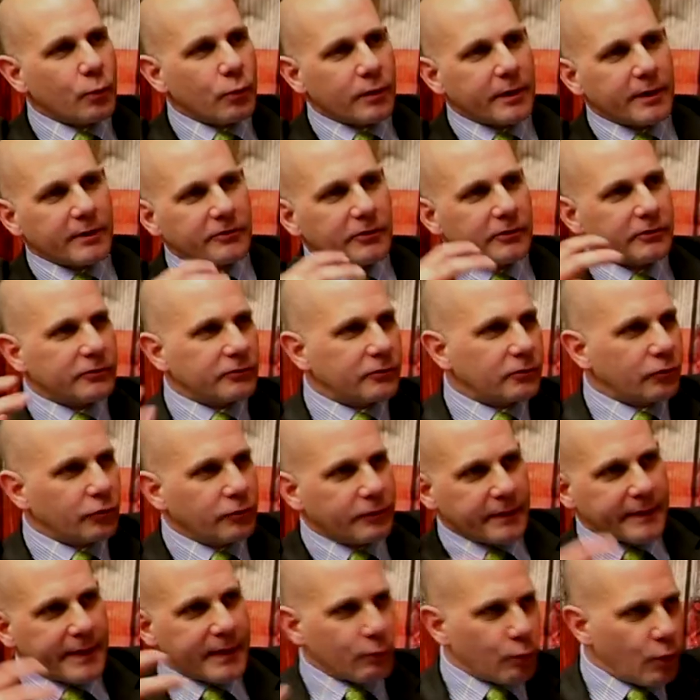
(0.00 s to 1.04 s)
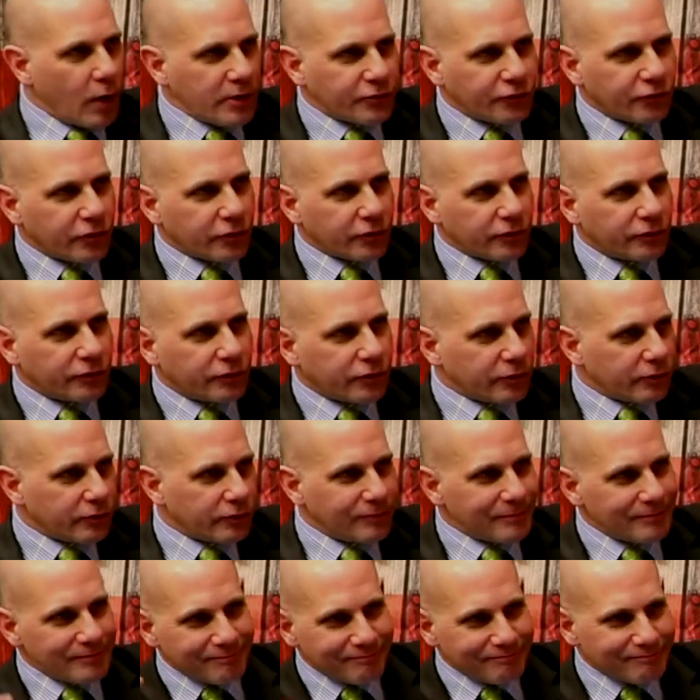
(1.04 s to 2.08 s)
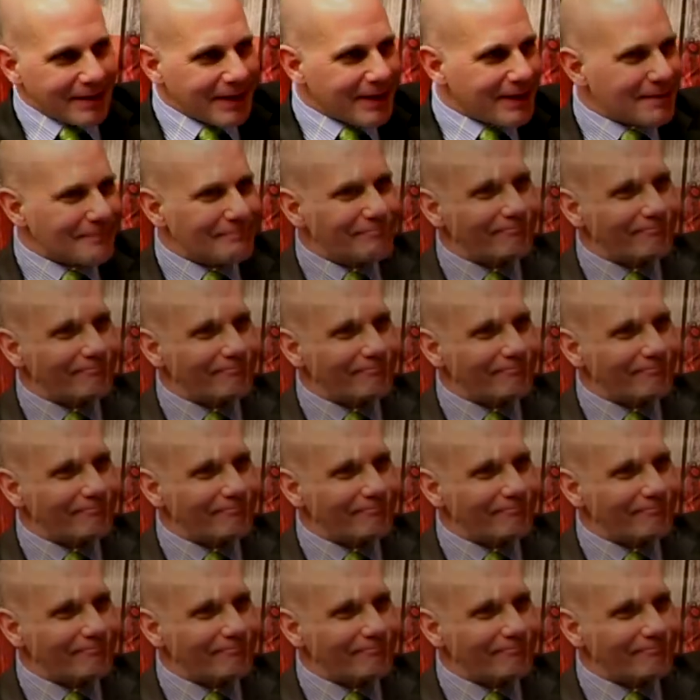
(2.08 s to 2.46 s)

were they just did they rush to brand new? Well, no, it was